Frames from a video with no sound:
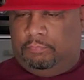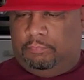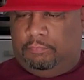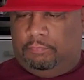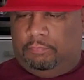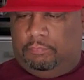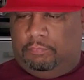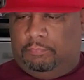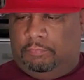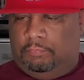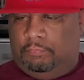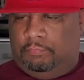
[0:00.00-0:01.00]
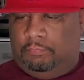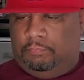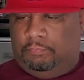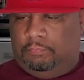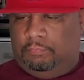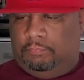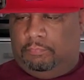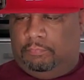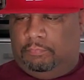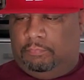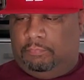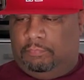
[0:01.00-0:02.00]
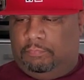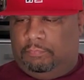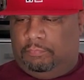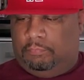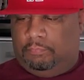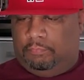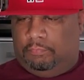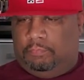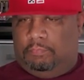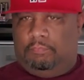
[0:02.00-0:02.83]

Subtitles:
No words are spoken by the person on screen.